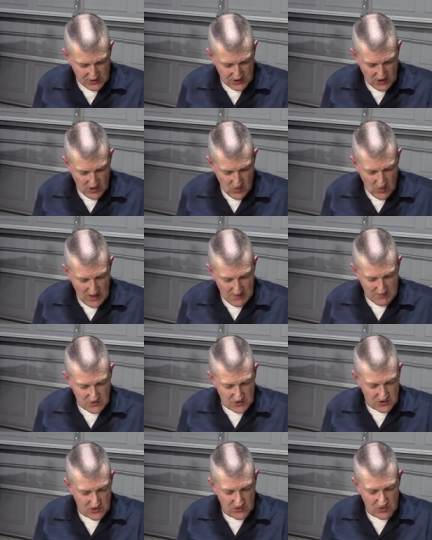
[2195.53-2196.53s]
So I'm
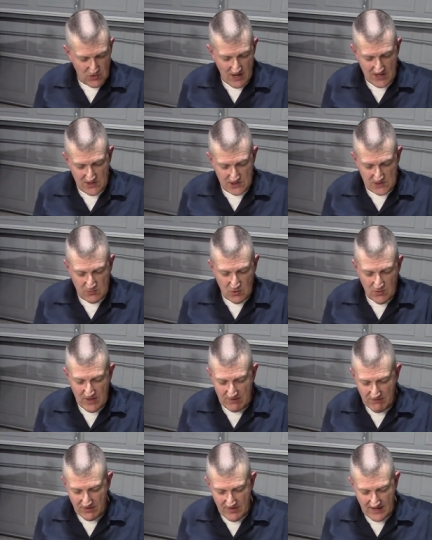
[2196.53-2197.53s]
just trying to smooth
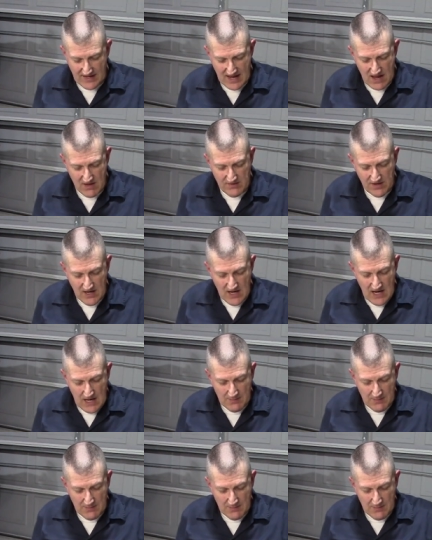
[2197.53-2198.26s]
everything out.